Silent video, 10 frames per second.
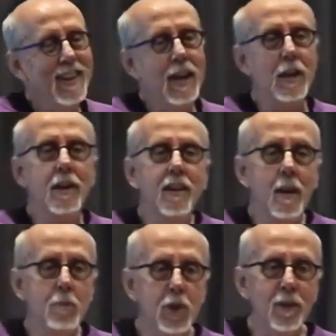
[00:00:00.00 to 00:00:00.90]
And
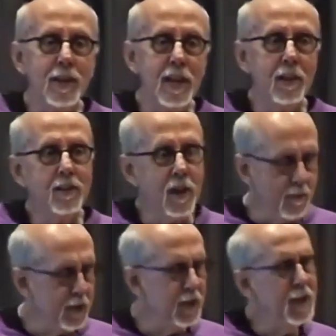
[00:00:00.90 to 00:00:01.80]
I'm sure he had
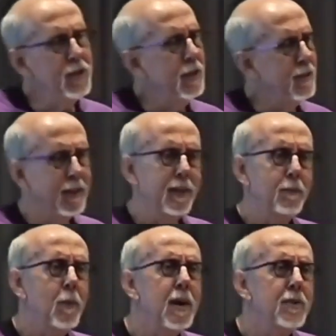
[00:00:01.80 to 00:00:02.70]
conversations
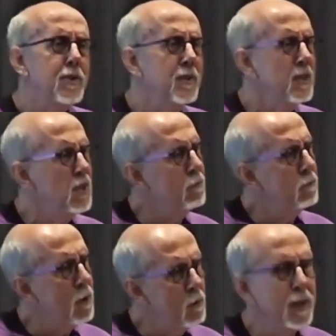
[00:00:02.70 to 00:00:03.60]
like, why isn't this
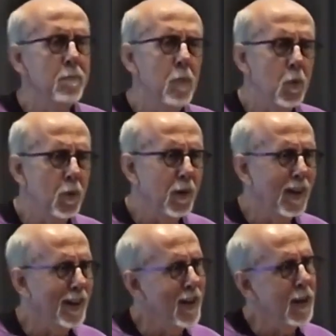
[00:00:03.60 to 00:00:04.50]
growing
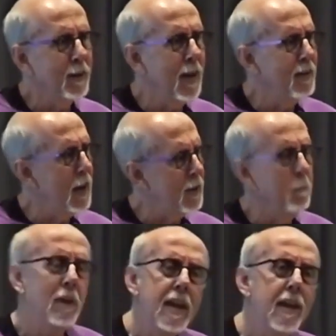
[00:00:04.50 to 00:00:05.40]
more? Like, I've got the
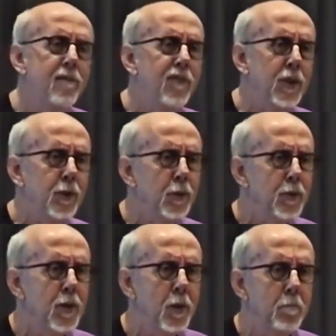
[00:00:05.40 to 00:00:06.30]
bland
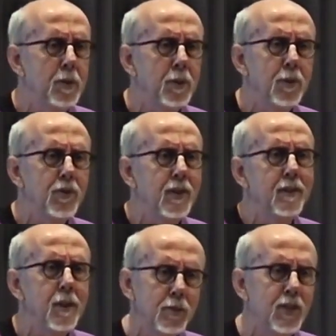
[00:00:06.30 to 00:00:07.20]
food, no booze,
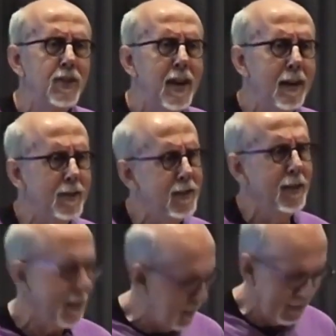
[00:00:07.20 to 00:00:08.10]
and no sex.
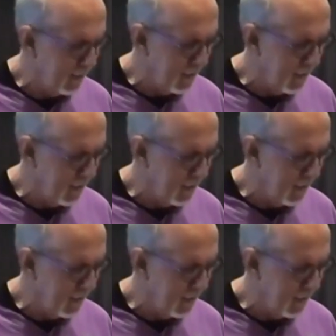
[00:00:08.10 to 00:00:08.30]
Like,